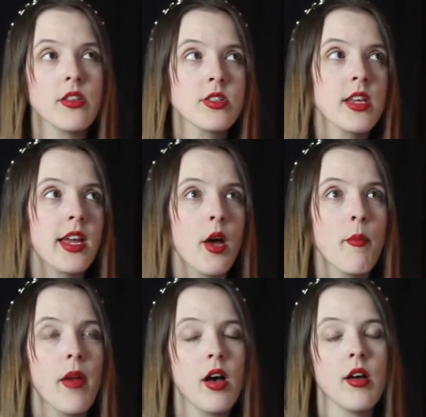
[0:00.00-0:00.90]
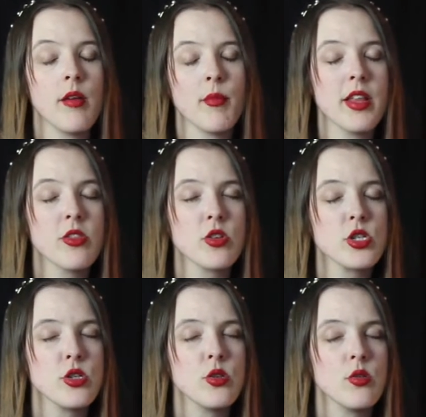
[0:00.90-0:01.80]
There's like a, a month or
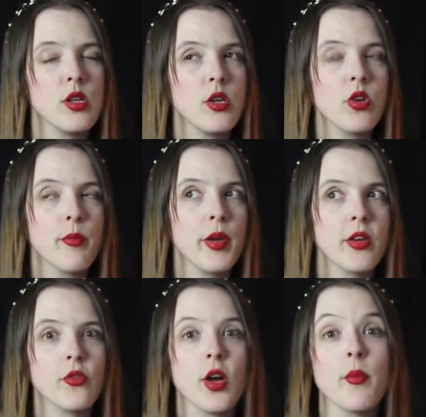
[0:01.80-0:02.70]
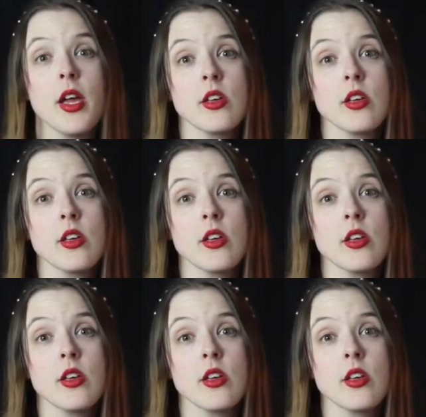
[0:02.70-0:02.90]
two that you can pick from.